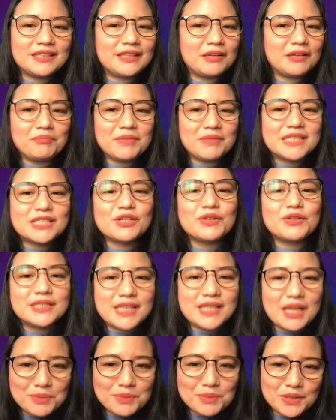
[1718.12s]
the
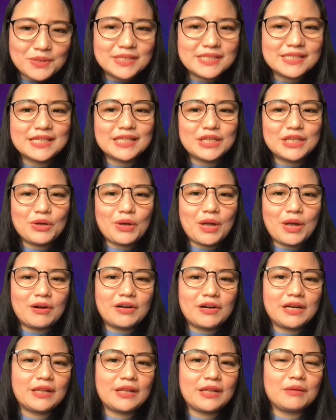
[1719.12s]
misconceptions that you
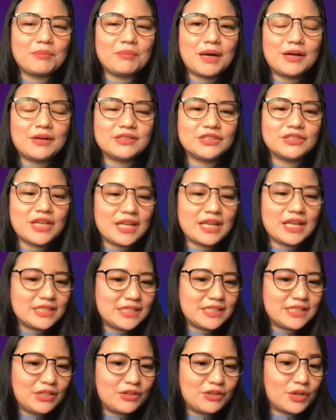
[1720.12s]
heard about Gen
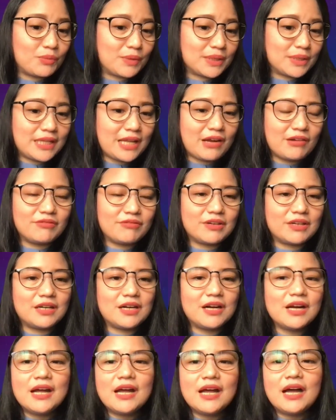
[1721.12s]
Z or
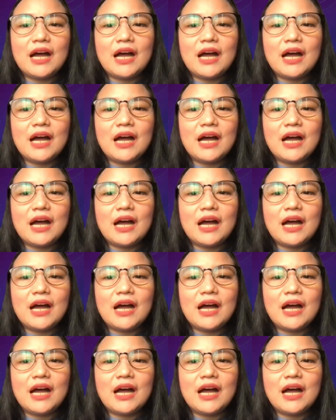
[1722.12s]
whatever